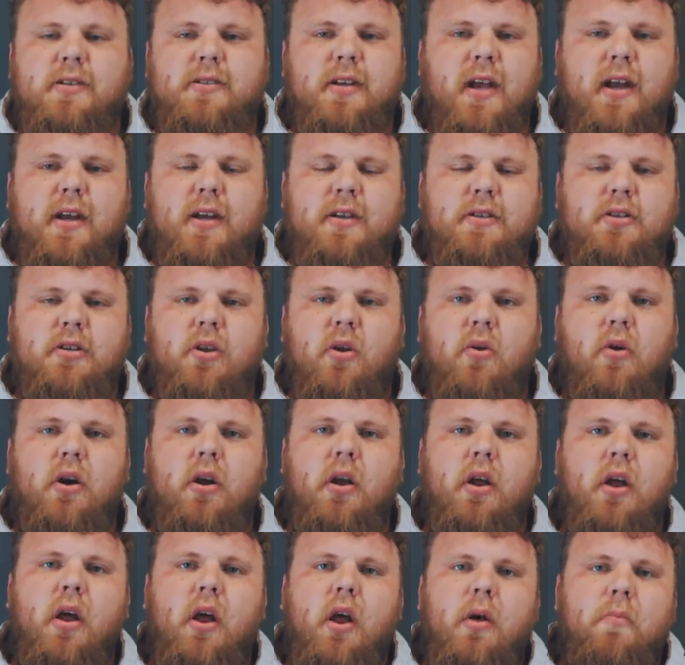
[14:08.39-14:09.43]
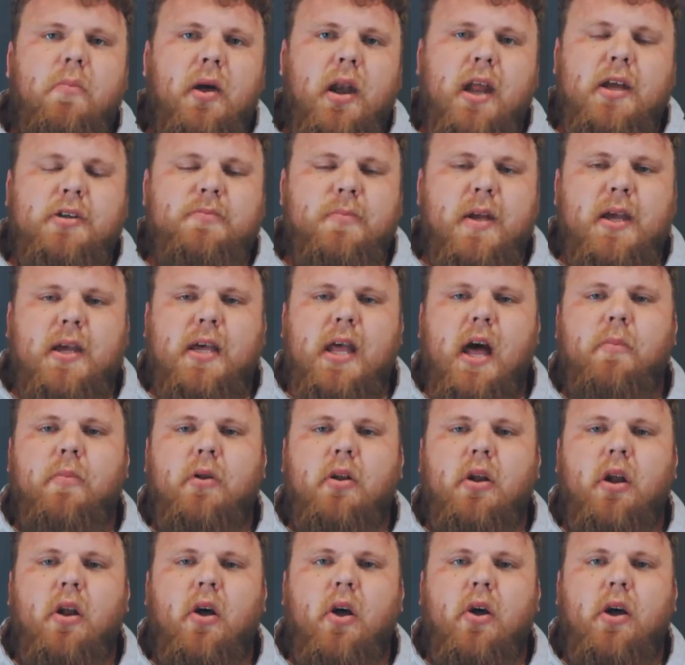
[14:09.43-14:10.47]
seconds slower, but let's make up on
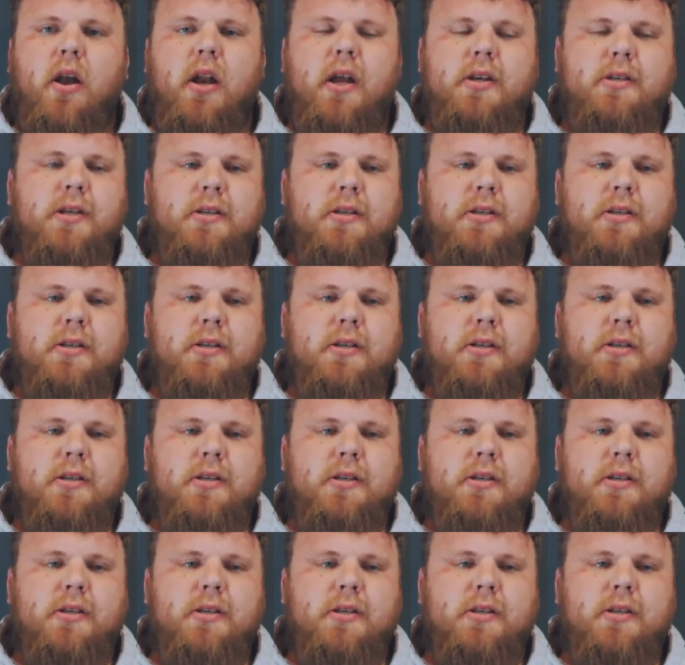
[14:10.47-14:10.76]
the log, and that's